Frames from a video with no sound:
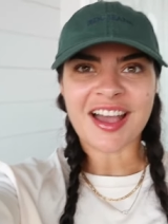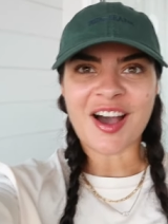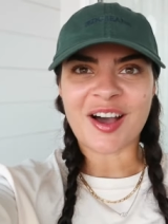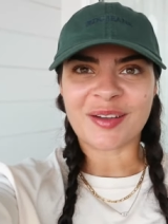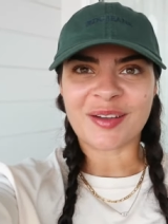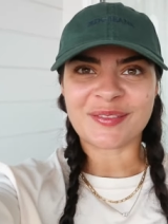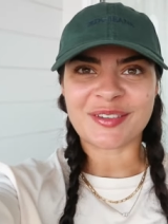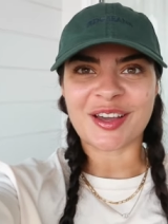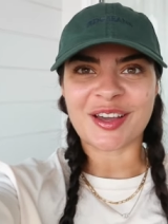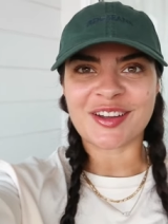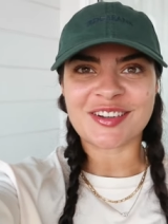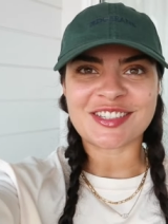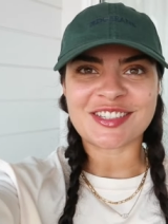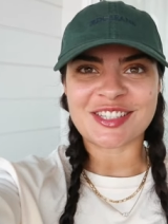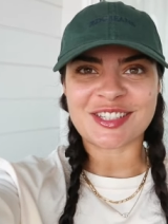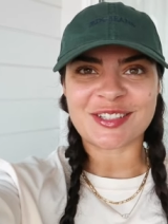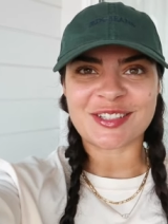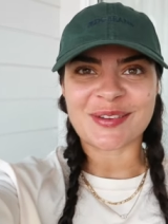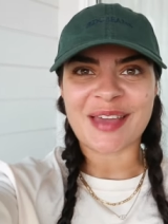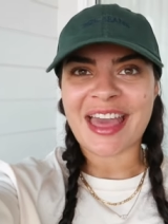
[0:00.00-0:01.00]
I'm going
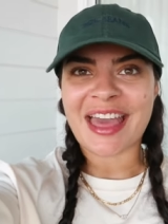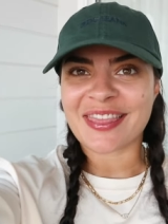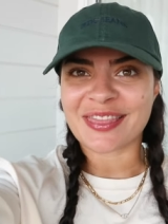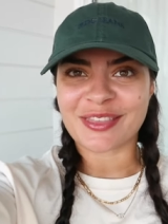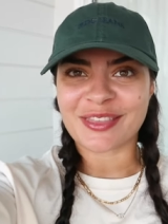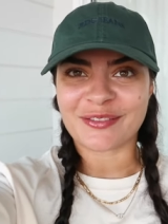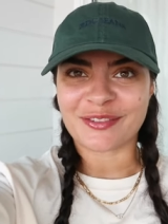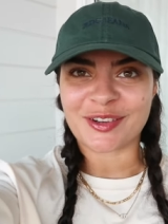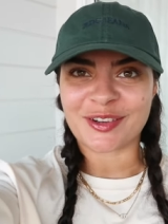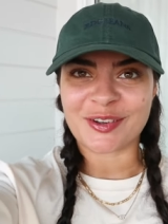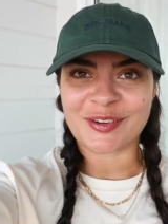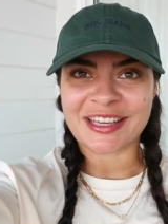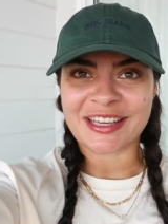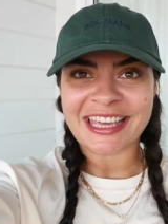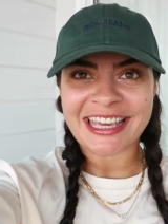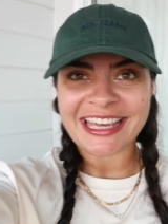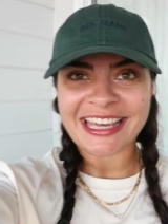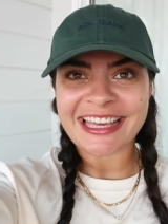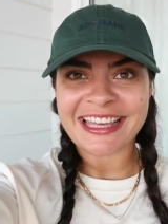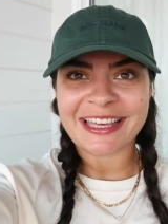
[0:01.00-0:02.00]
to end the vlog
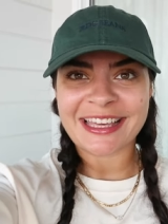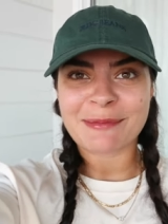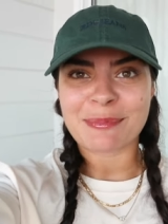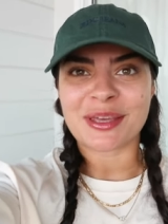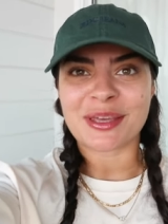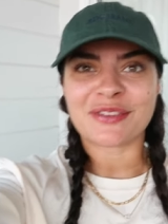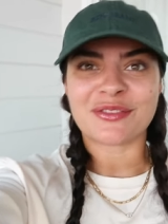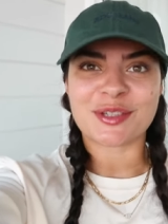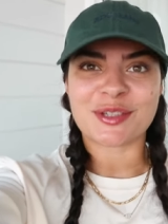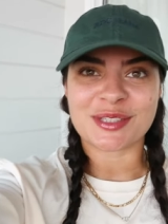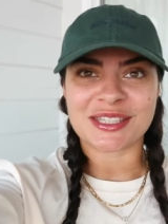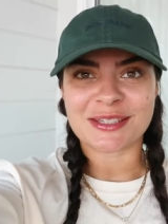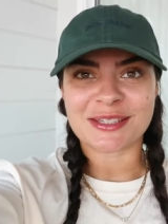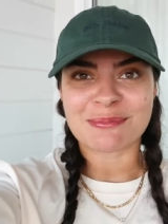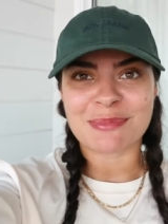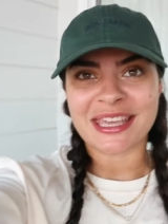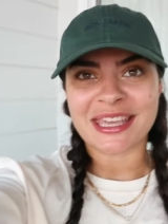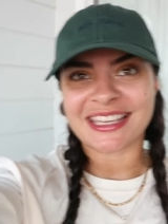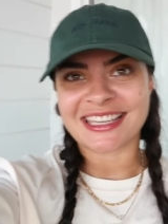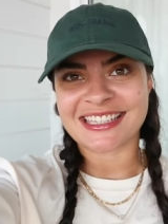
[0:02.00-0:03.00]
here but if you did
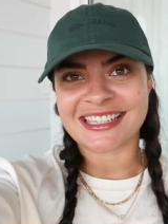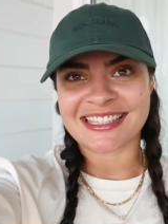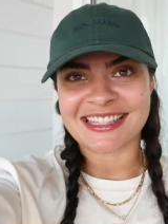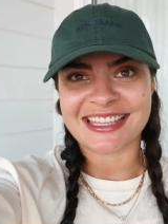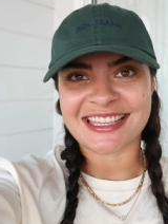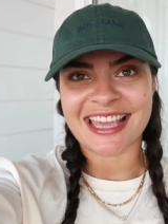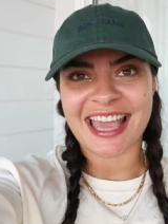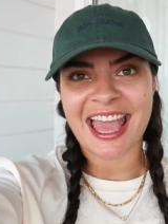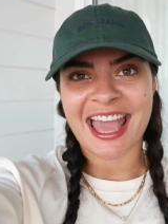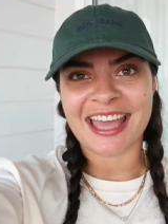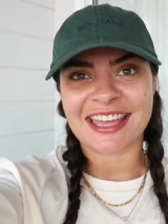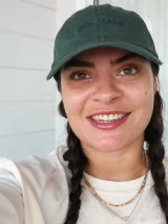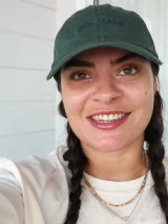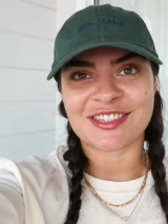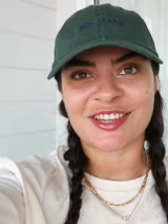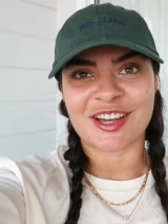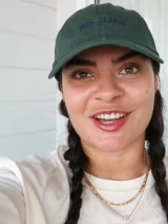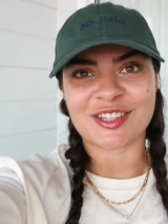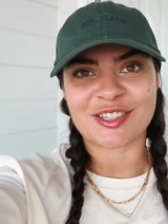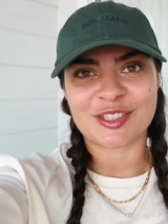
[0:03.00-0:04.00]
make it to the end
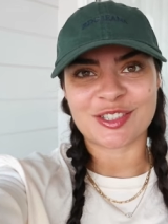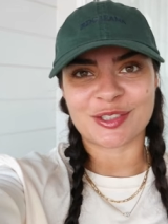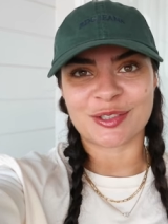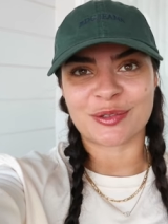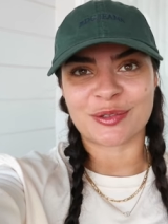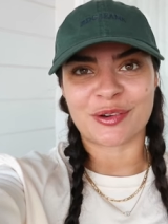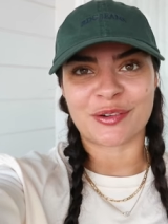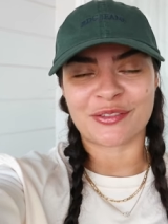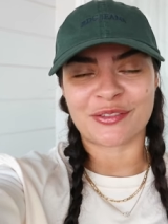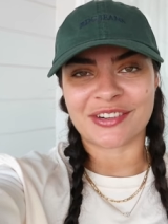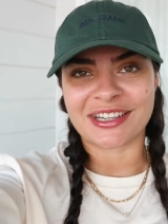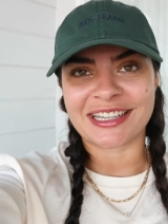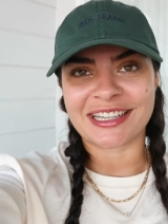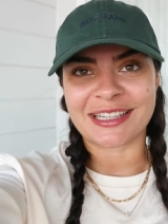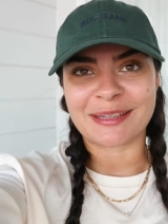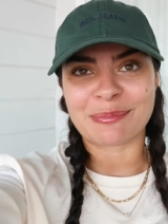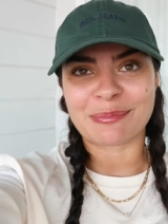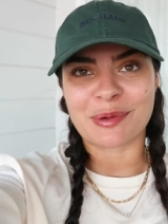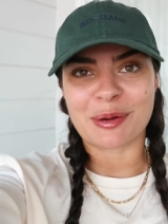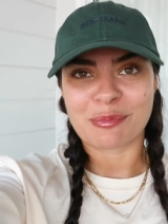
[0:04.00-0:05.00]
I do
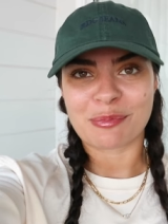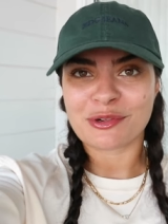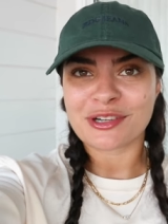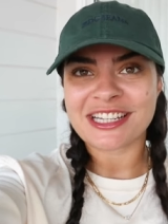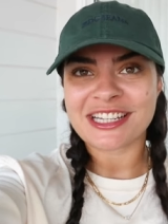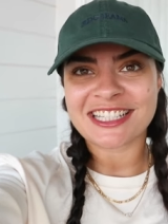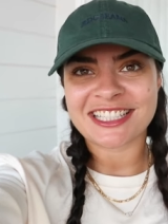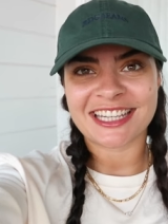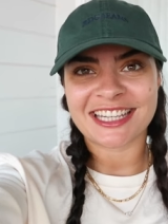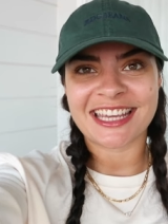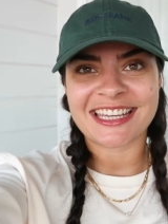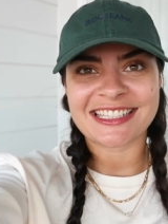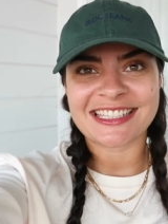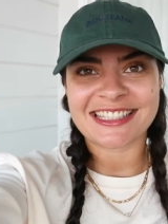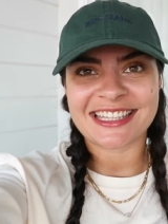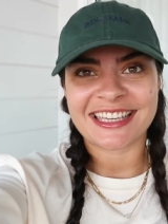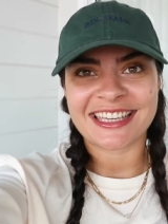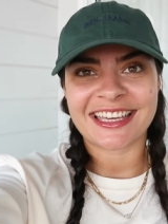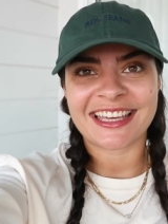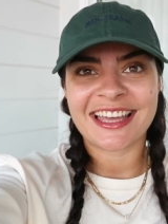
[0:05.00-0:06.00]
really appreciate
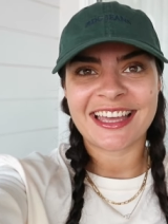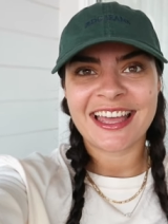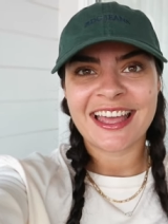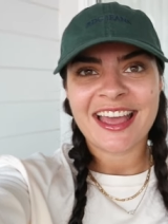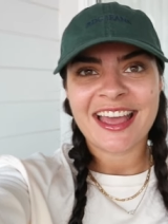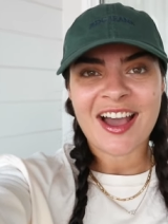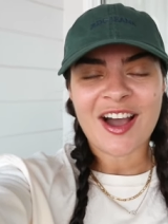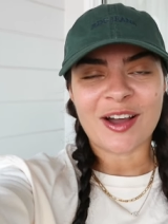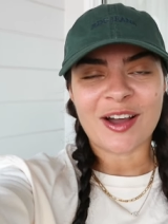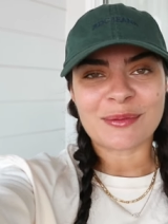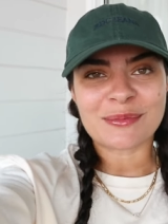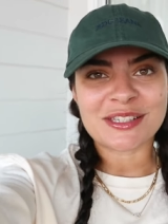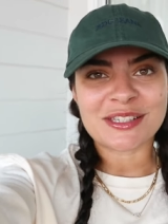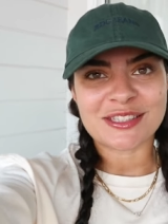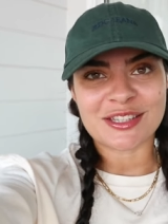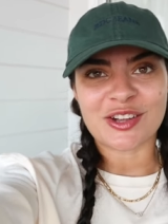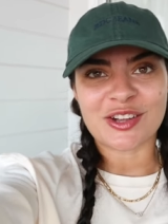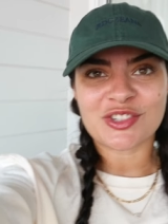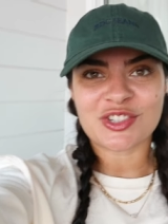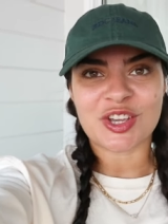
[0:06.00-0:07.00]
it. I'm
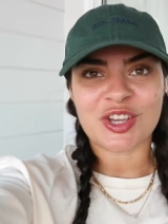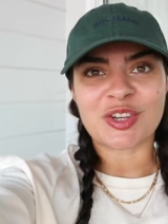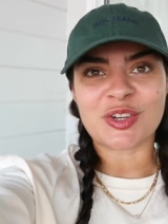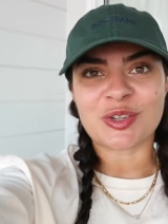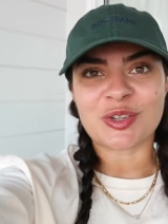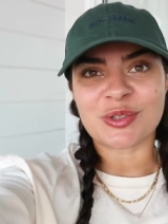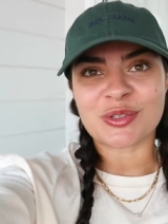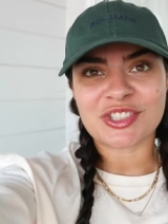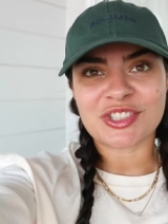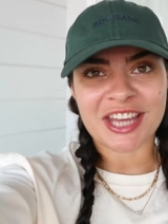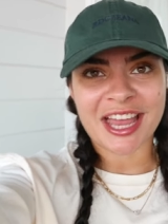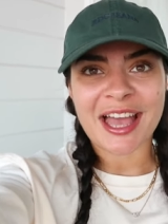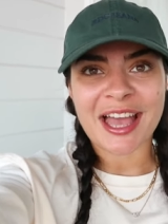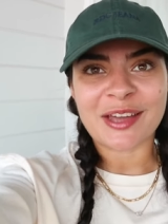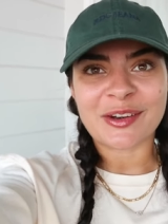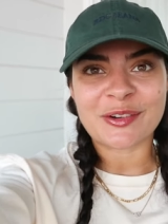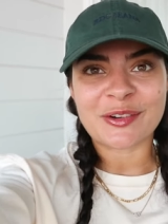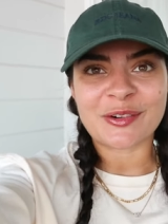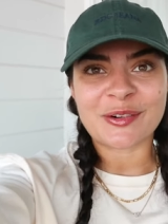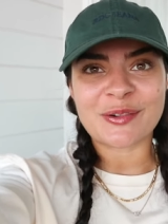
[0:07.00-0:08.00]
such a new
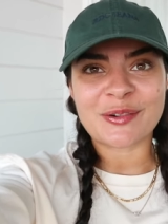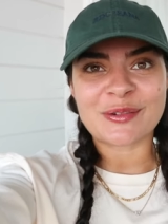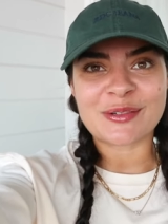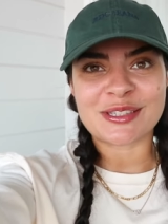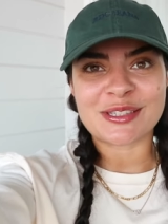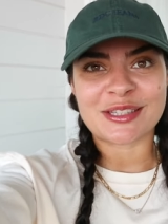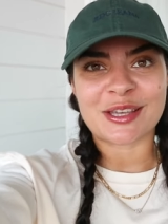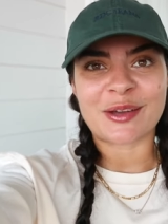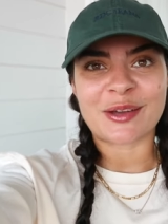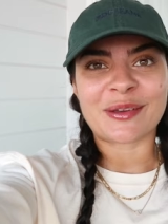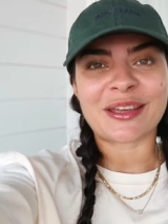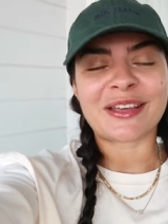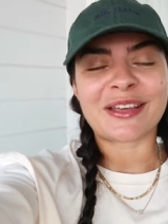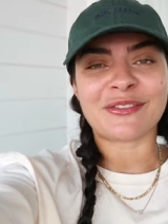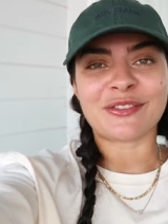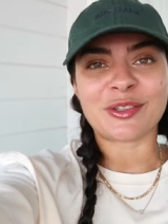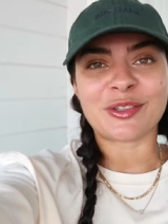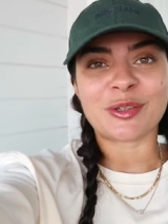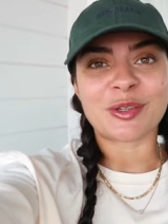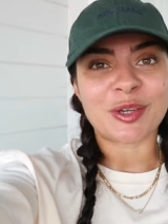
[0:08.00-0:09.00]
channel so
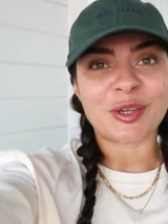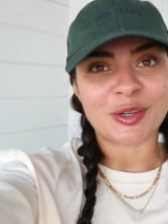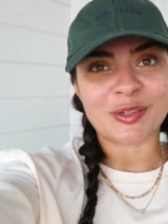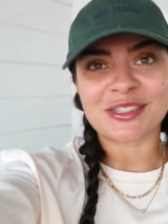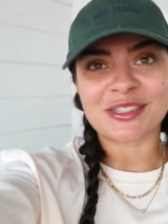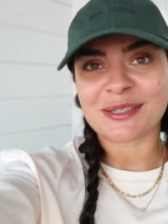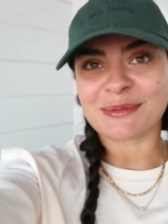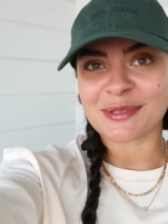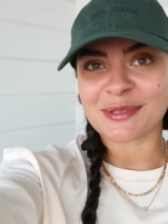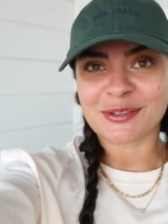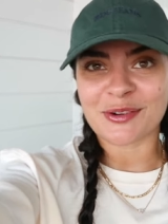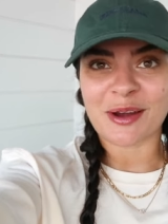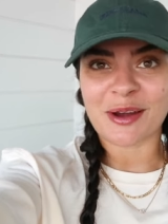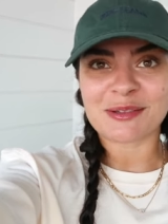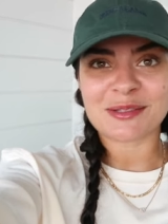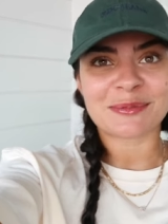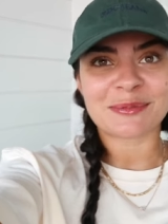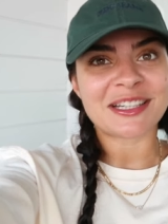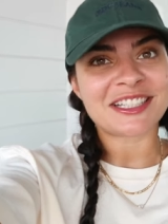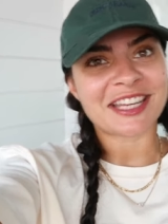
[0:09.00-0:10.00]
if you could subscribe
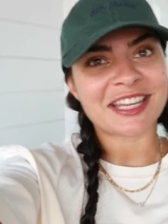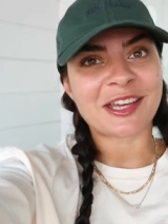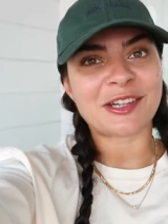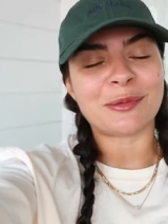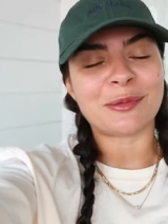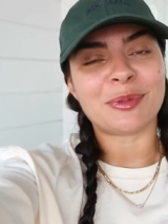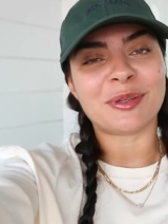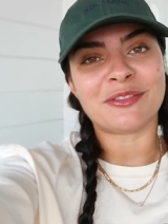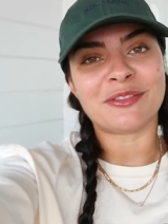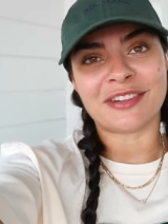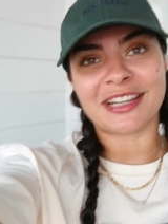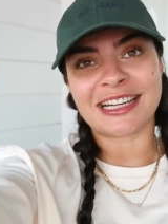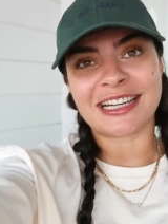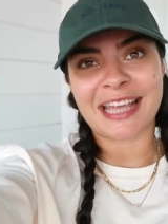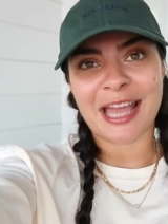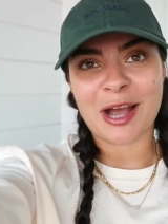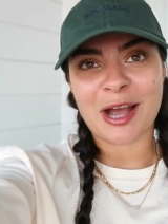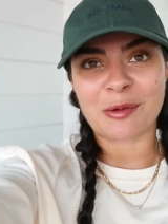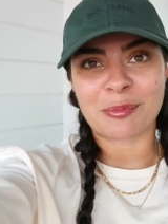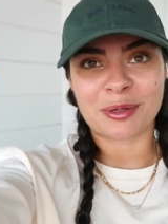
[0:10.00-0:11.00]
to my channel be really
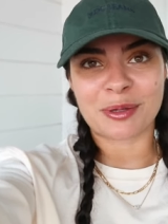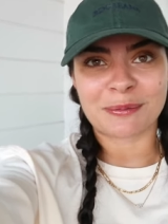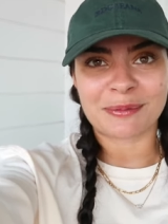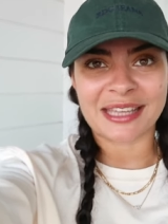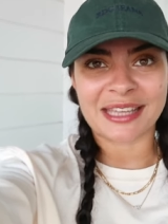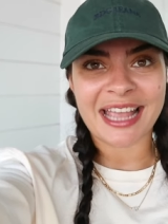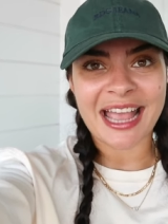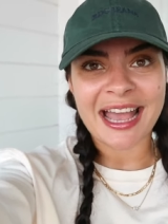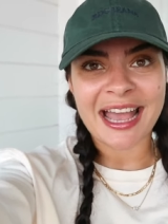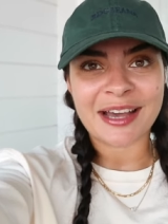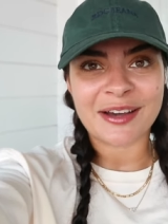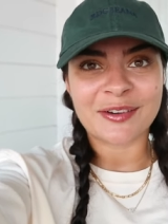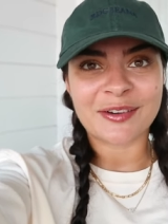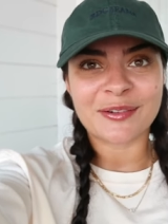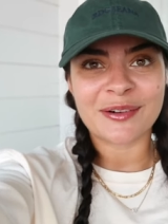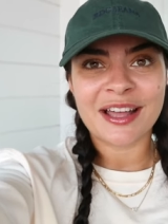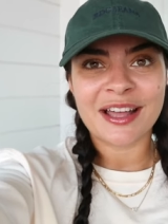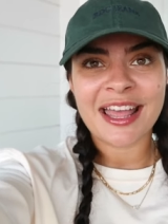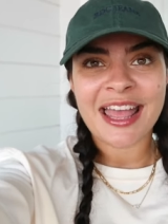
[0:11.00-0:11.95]
helping me out